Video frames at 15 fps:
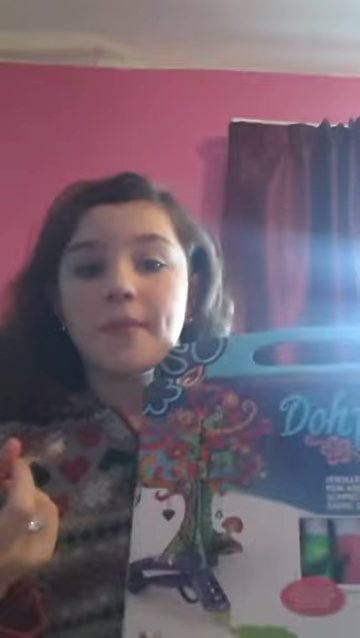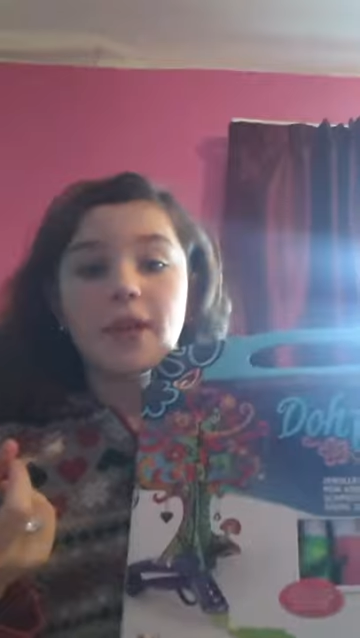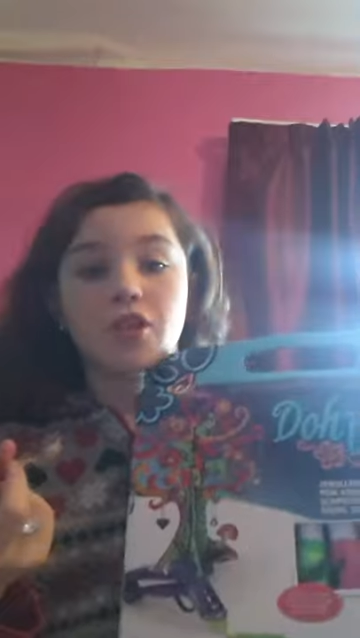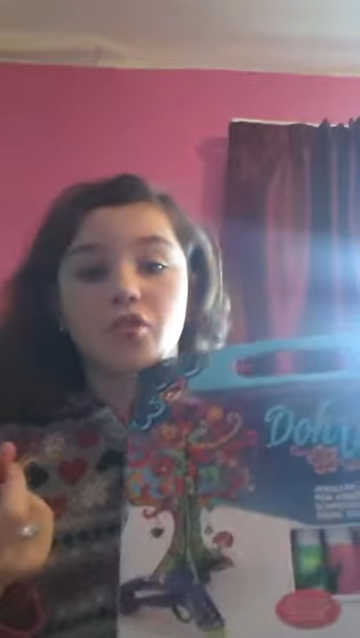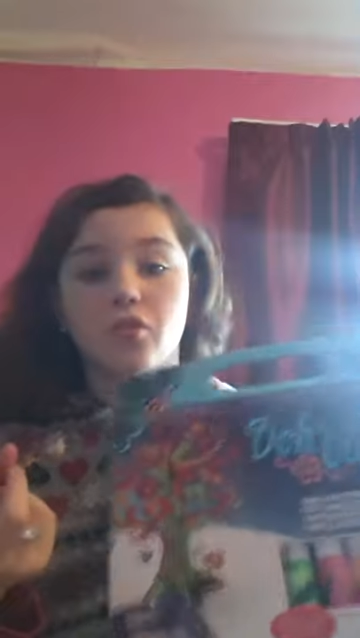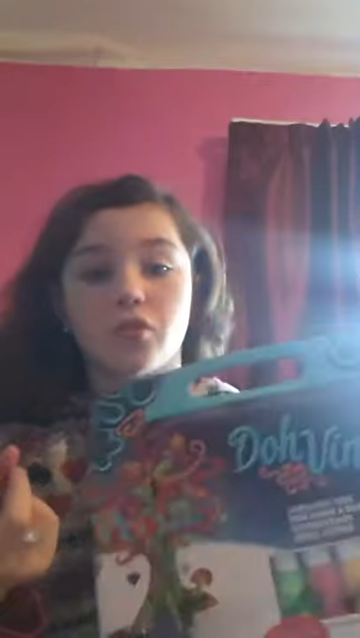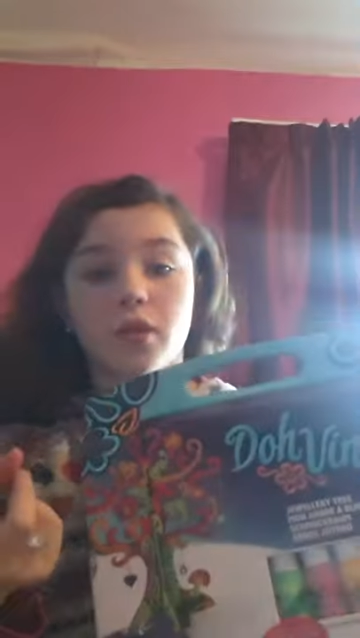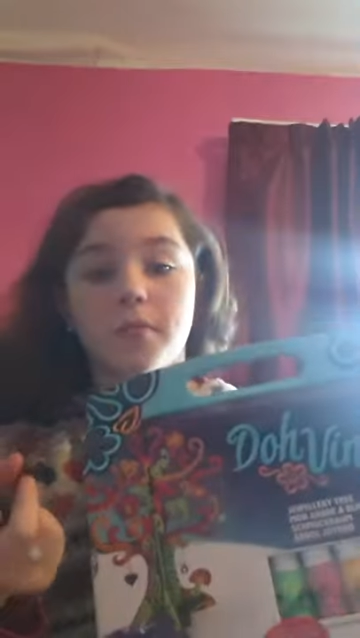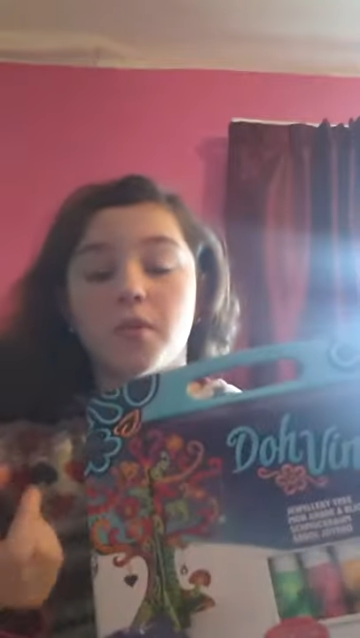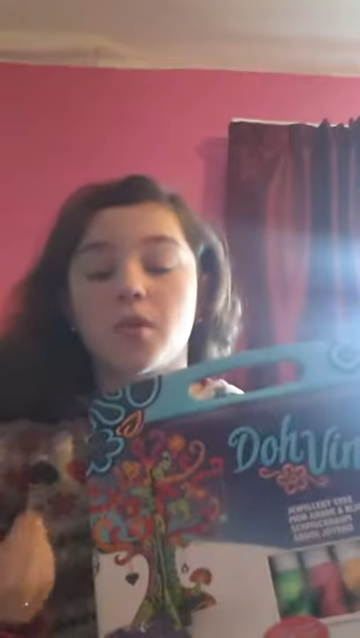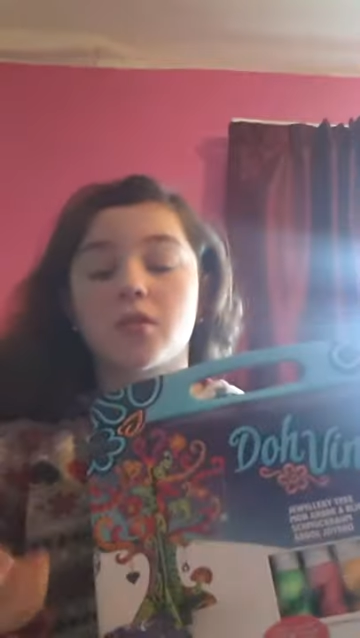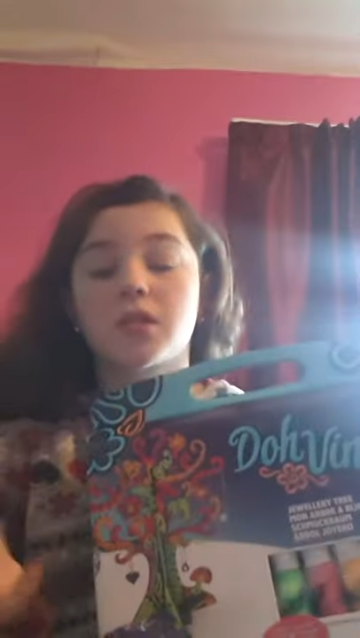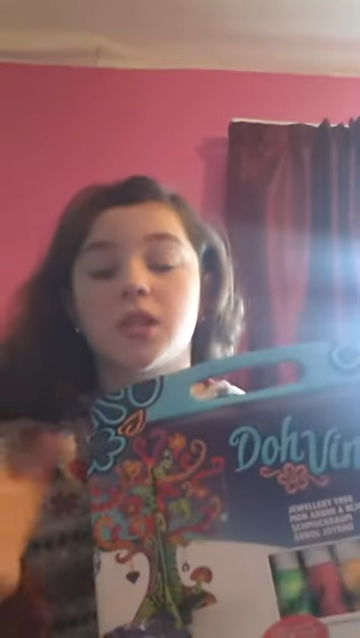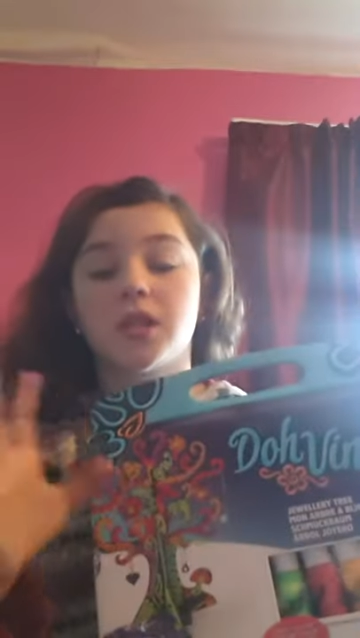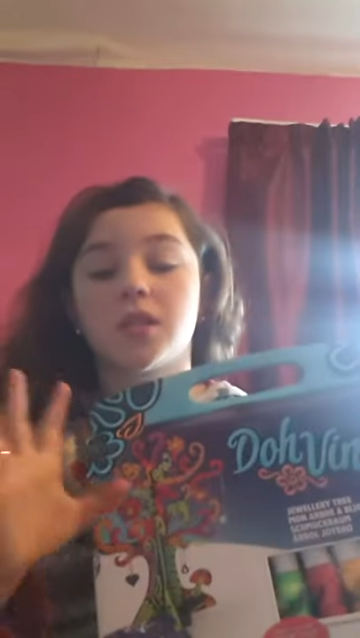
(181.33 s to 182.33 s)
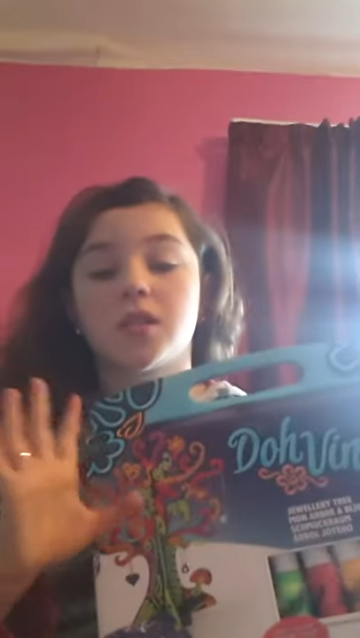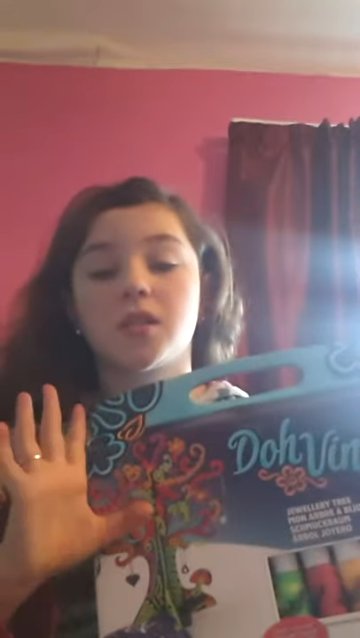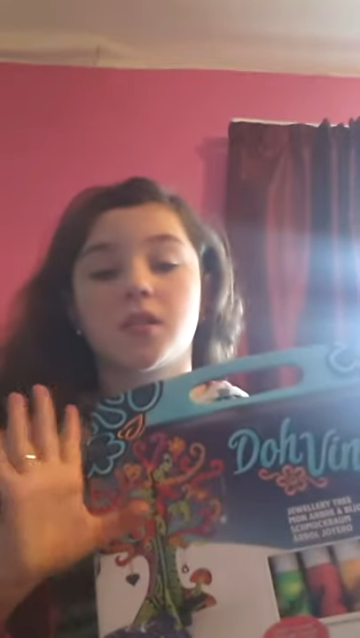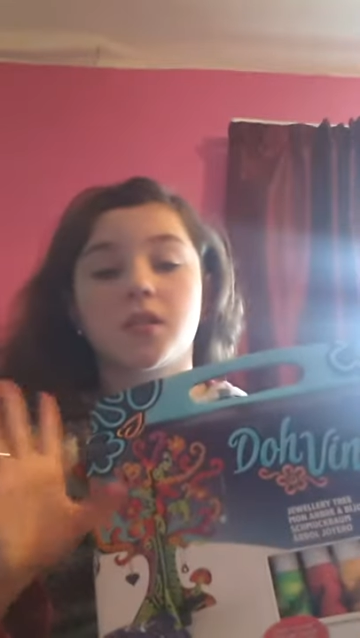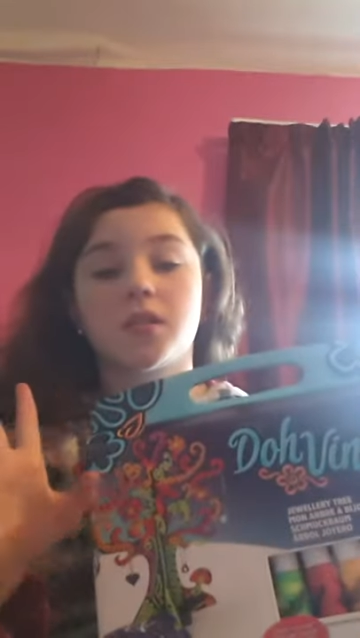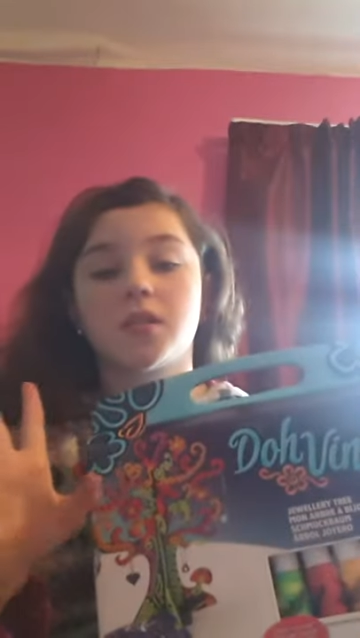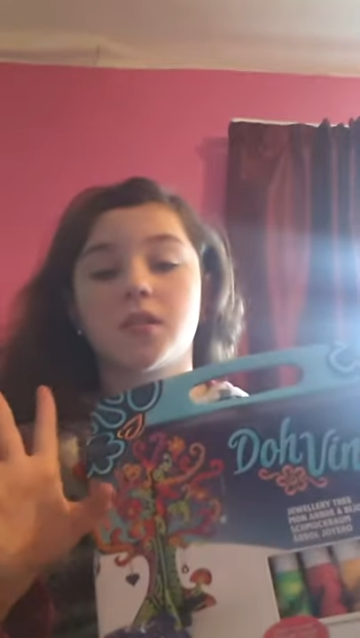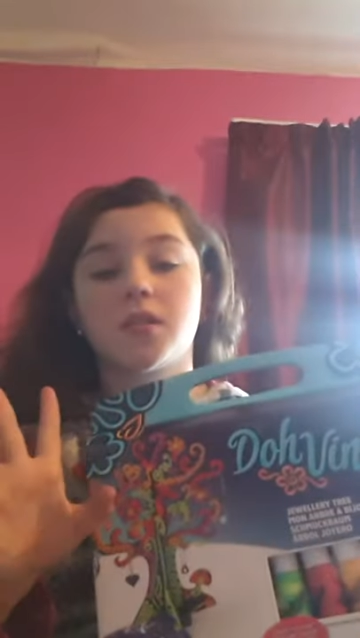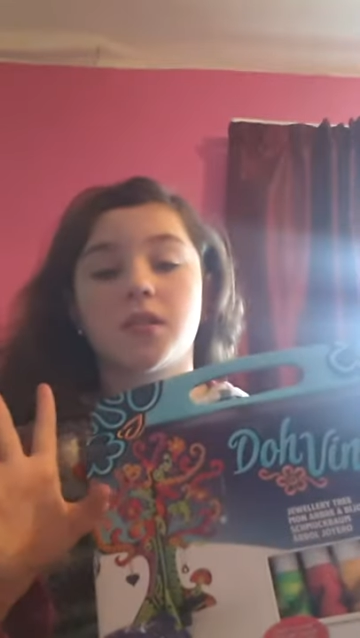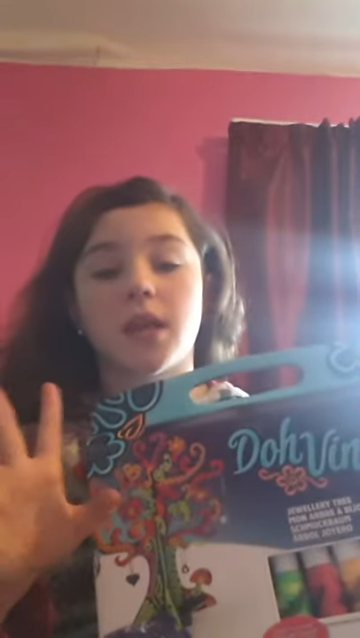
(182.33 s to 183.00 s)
in my jewellery box and it's just,